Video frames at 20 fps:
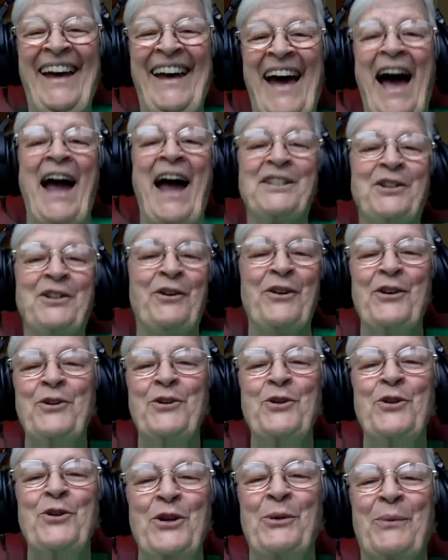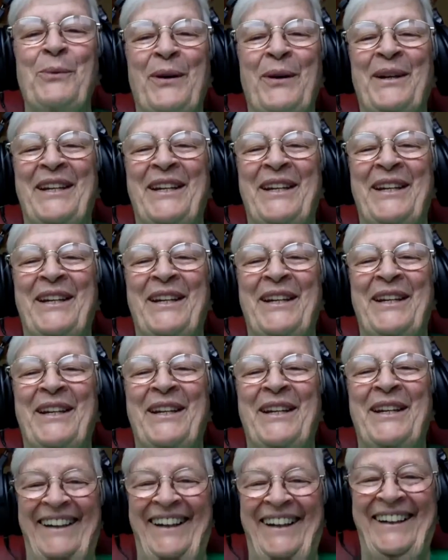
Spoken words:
I sort of knew you were going to say that.